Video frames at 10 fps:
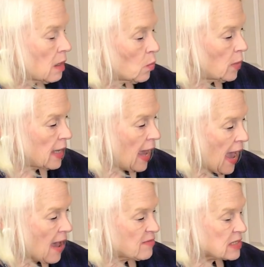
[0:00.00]
We
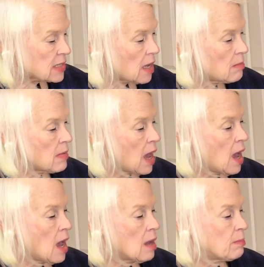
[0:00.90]
have some
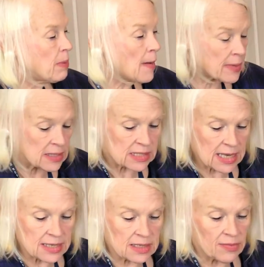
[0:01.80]
pumpkin
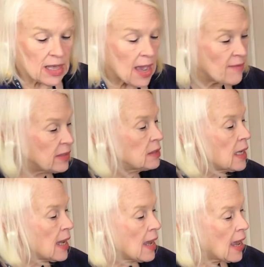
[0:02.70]
seeds in the oven,
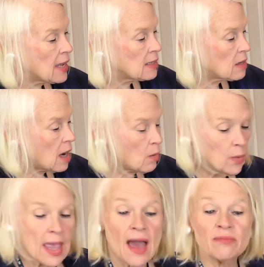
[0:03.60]
and
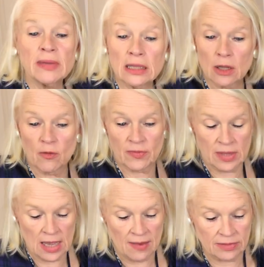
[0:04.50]
we have meatloaf in
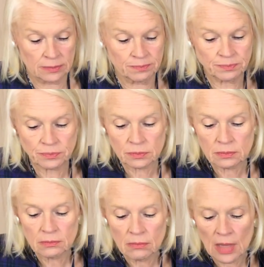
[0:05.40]
the oven.
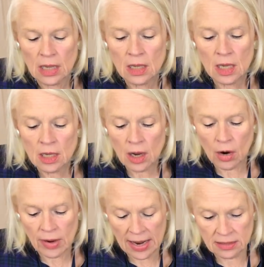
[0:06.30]

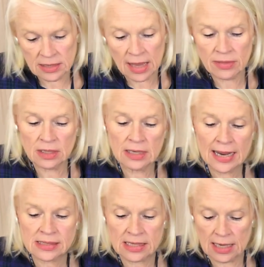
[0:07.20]
All right, now the
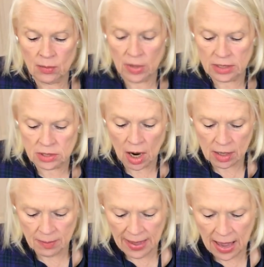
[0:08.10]
next thing I want to
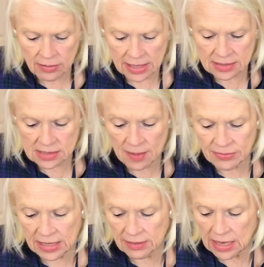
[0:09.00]
talk about is
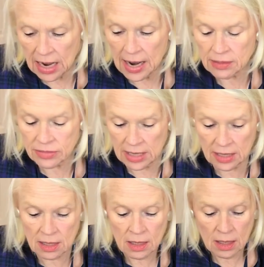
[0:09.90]
something that I
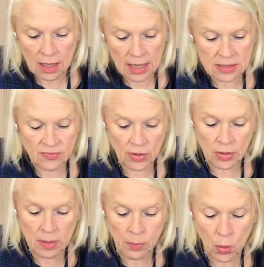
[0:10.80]
think is
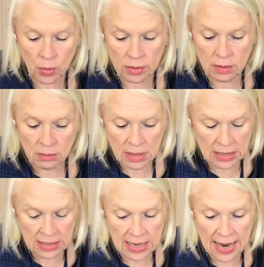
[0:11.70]
very important,
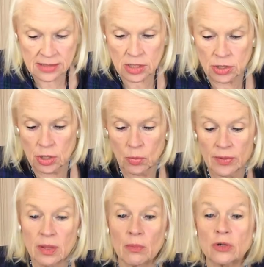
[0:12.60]
and it has to do
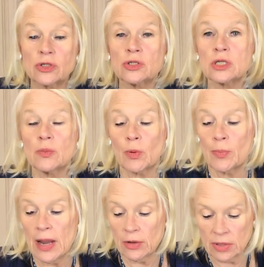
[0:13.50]
with emergency
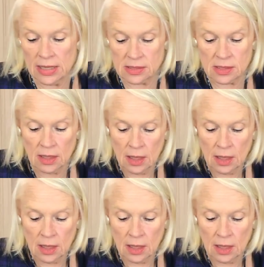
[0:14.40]
preparedness.